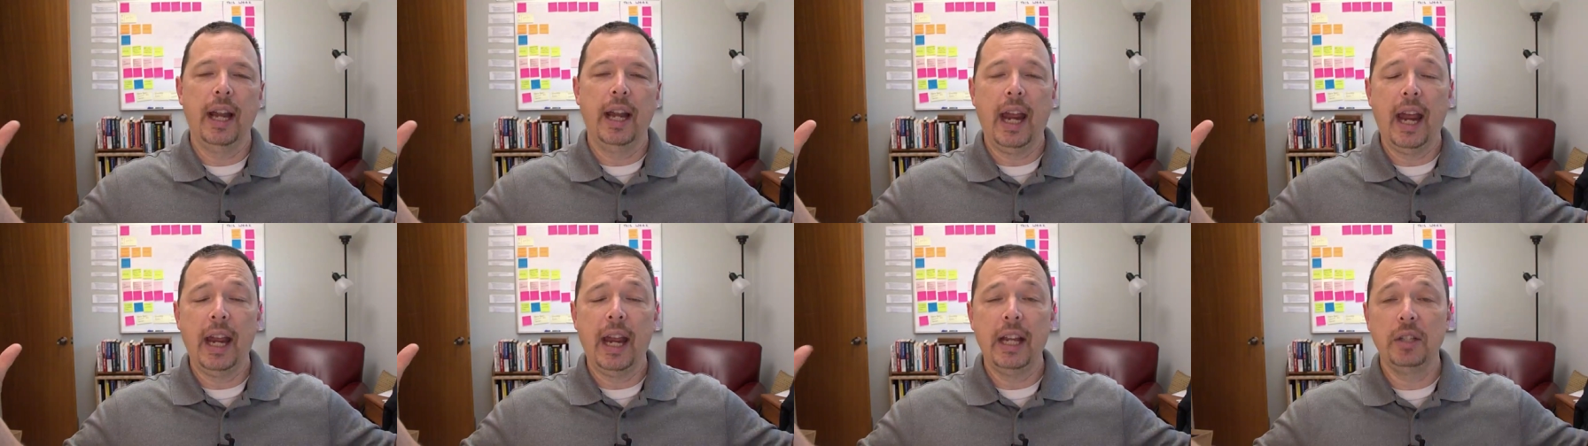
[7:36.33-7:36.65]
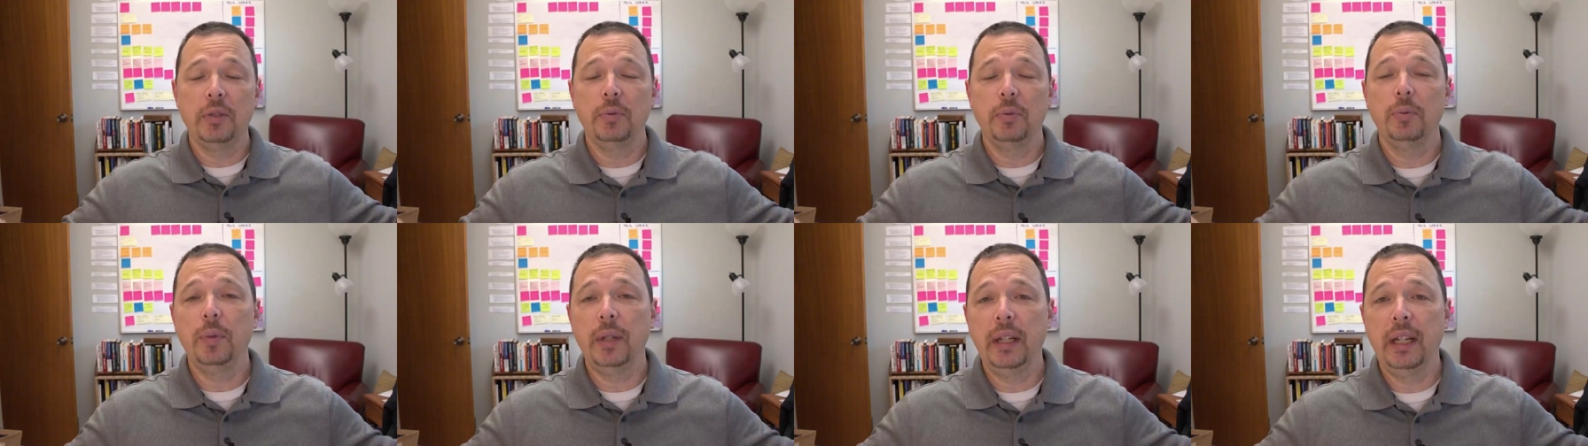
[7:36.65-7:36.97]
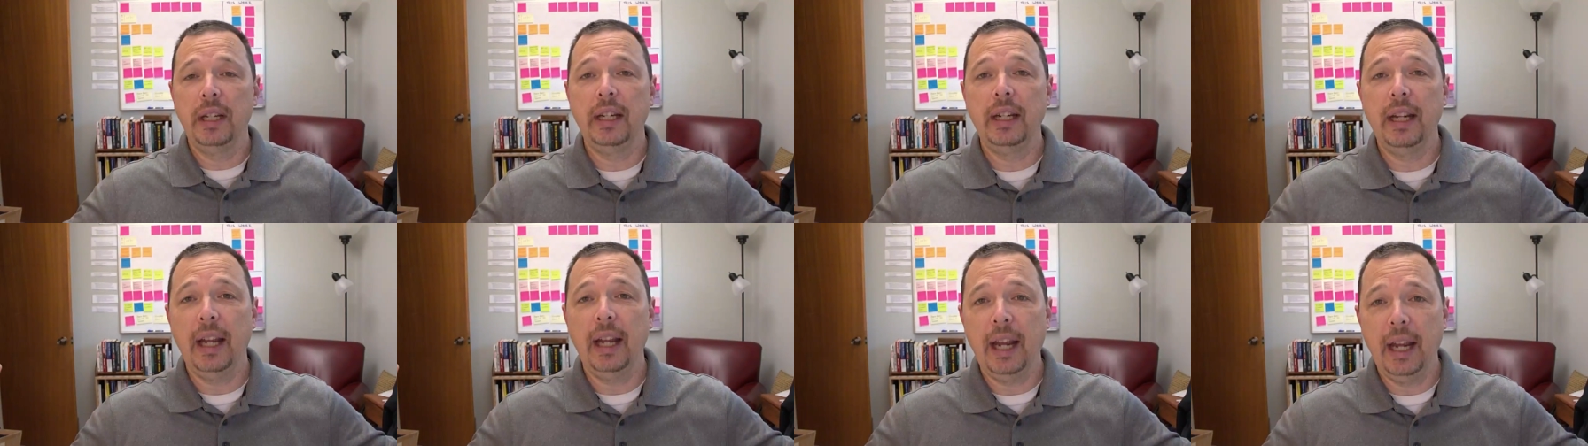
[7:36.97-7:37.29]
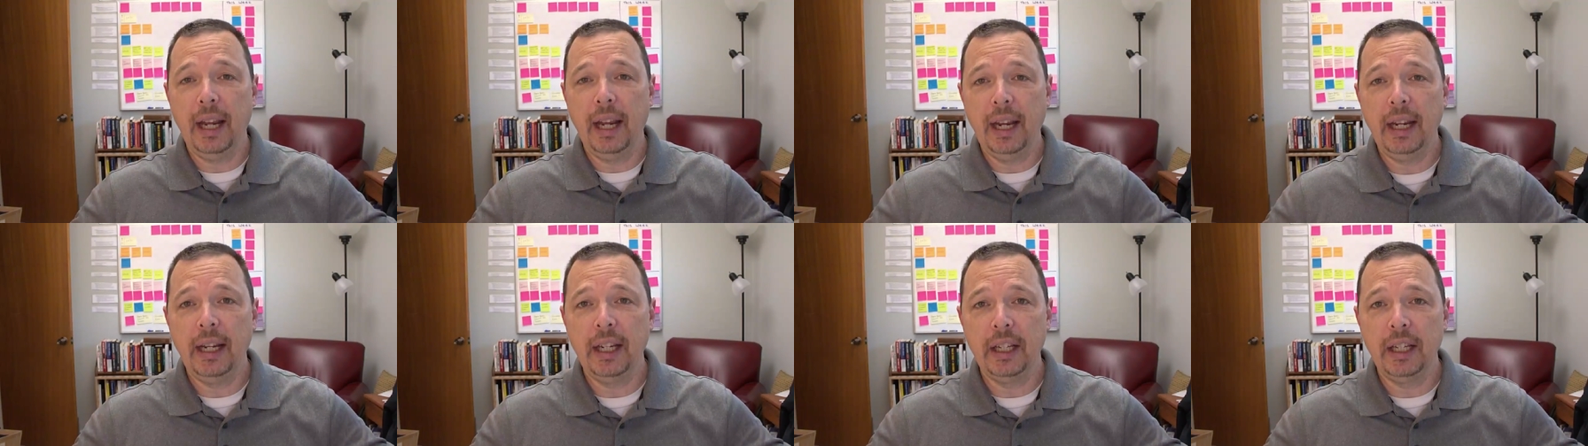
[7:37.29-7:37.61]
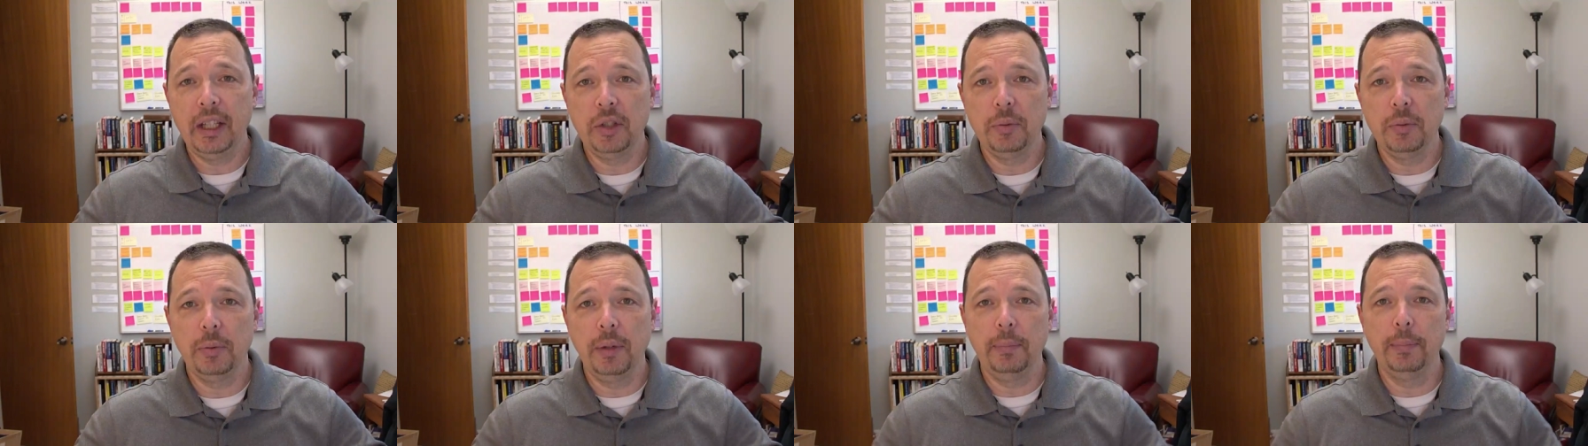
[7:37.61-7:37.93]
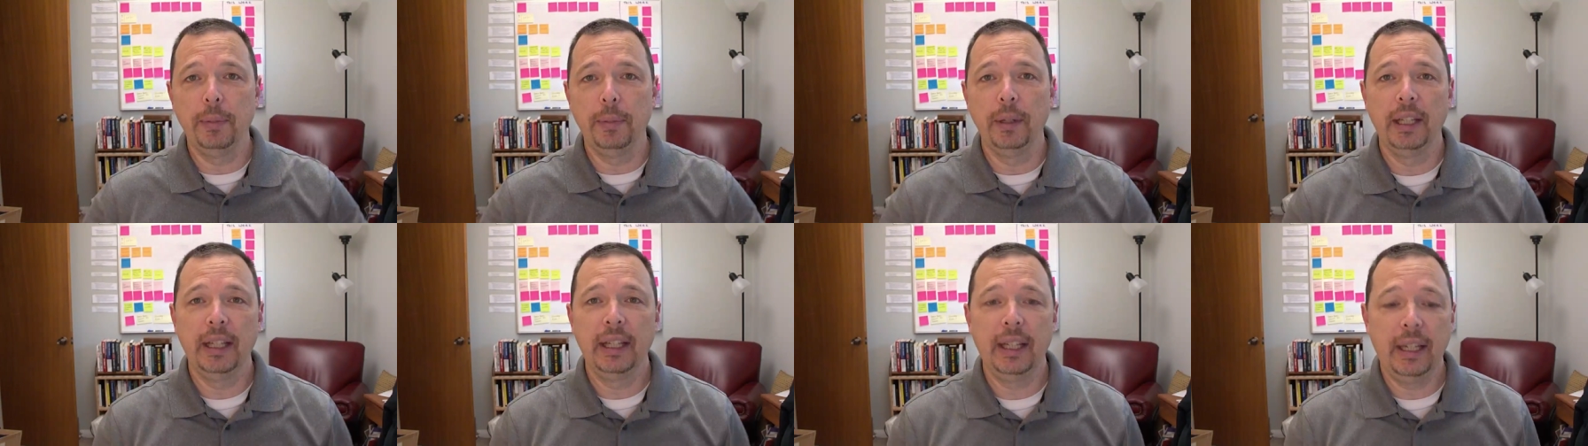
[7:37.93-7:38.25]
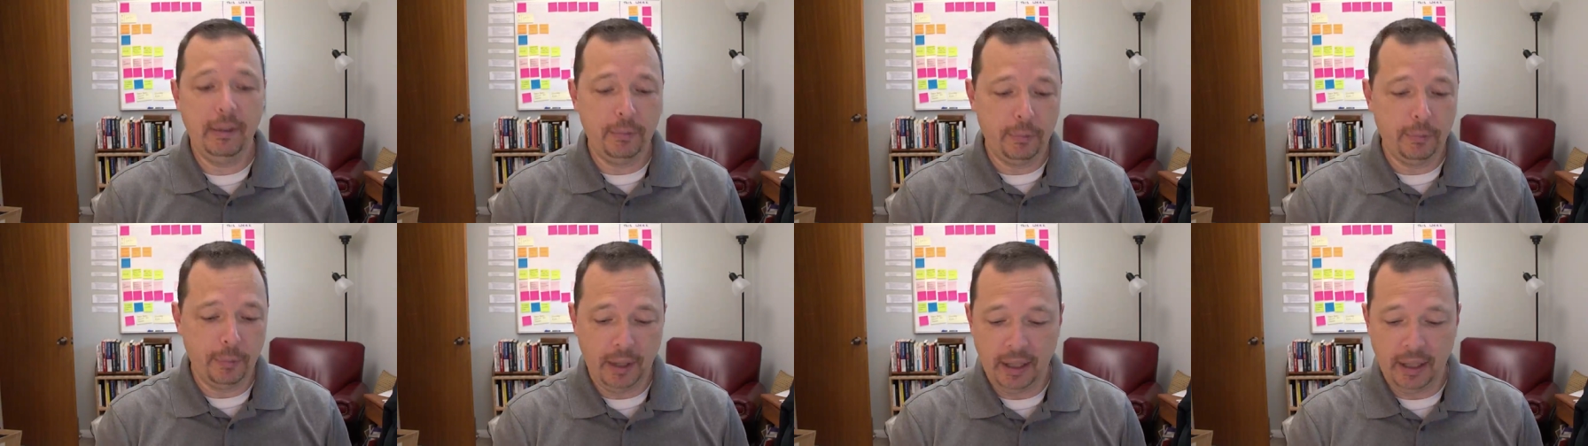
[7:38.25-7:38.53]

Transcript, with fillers: And as we age, we believe